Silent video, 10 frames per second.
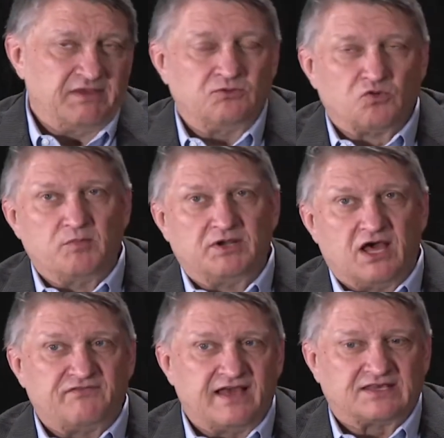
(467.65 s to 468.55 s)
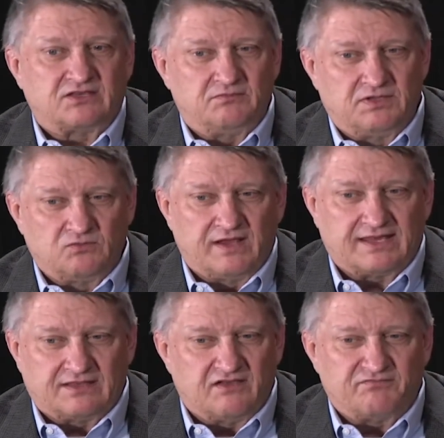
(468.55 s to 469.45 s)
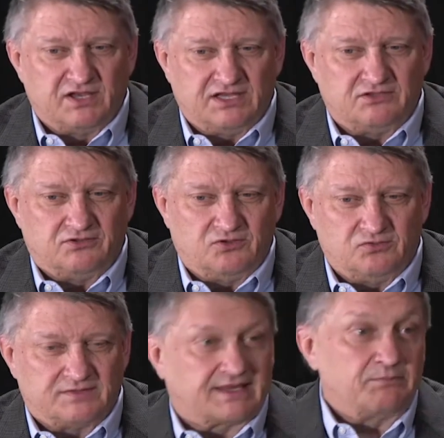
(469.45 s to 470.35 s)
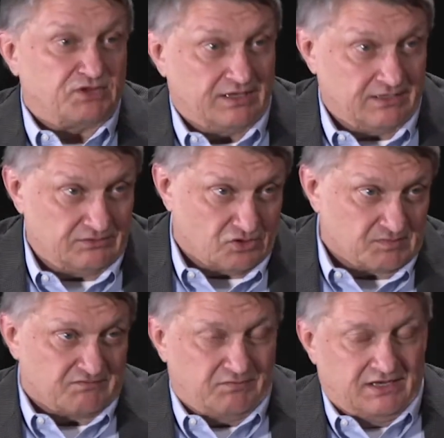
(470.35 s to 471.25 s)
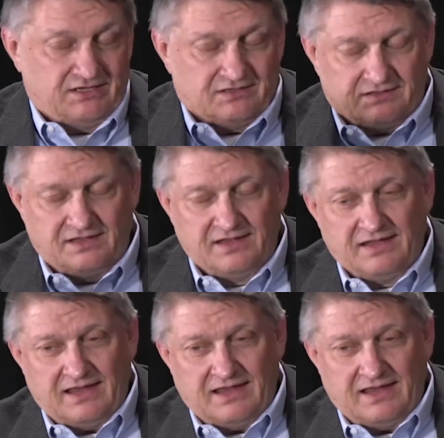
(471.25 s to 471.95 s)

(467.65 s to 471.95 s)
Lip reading: I mean, Romanoff has to raise enough money to do something in terms of media